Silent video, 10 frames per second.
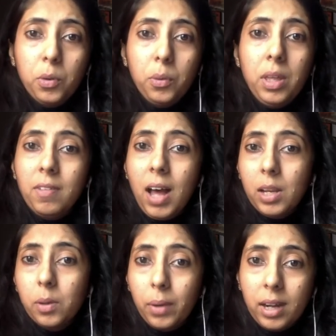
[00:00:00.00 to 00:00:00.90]
to
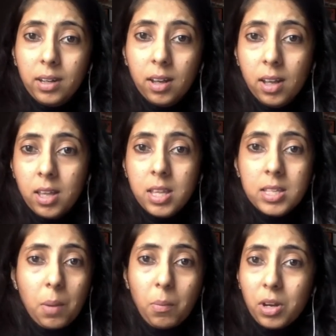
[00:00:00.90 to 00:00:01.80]
evaluate
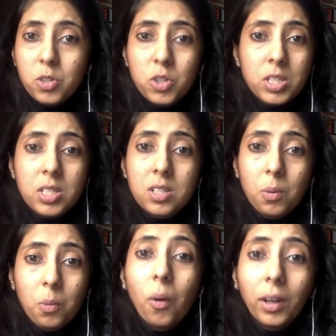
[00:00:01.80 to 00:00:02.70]
someone in just
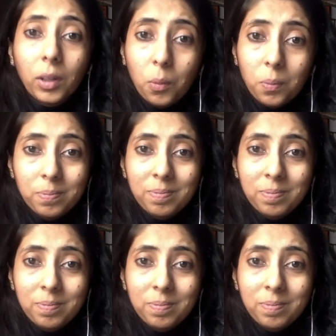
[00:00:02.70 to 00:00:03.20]
one go.